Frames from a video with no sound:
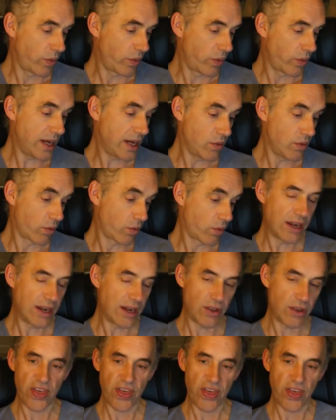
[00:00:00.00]
read,
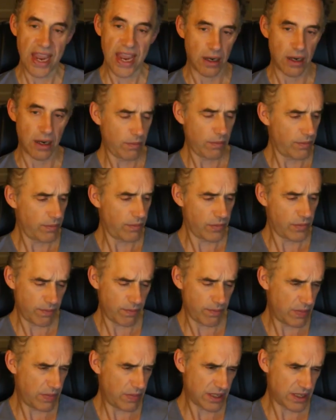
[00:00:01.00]
write, think,
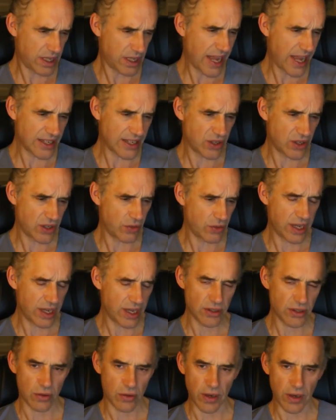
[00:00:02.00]
because the last two
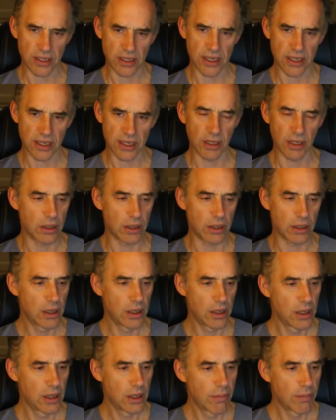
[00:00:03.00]
things are quite similar.
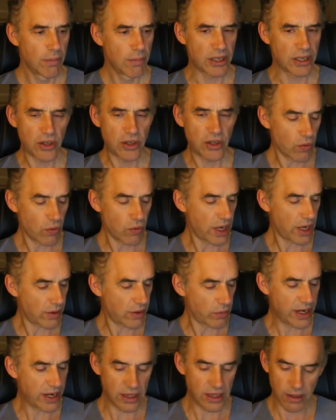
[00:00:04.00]
But don't
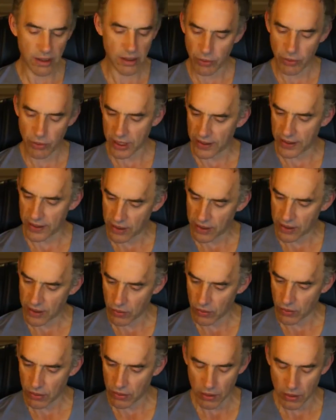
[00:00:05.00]
like read the book and
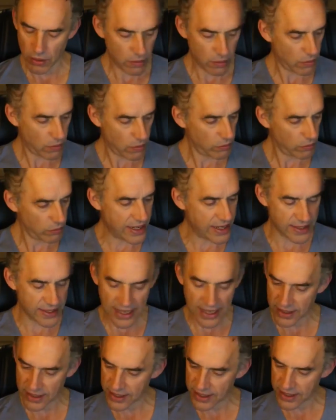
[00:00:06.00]
then read a
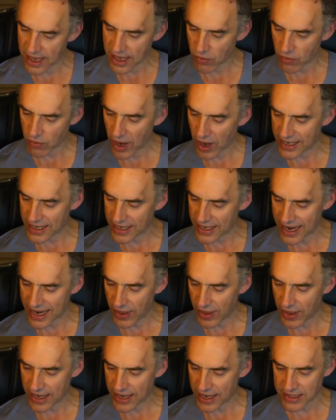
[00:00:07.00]
sentence and then write
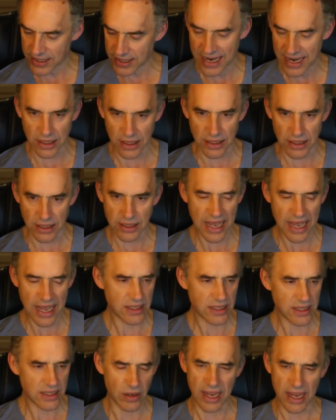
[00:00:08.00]
down that sentence.
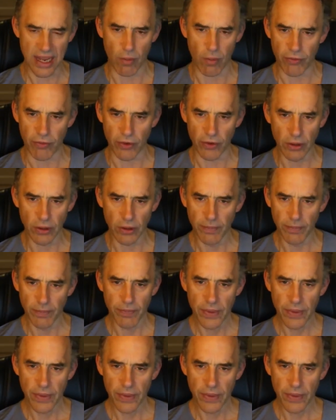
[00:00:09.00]
That's not helpful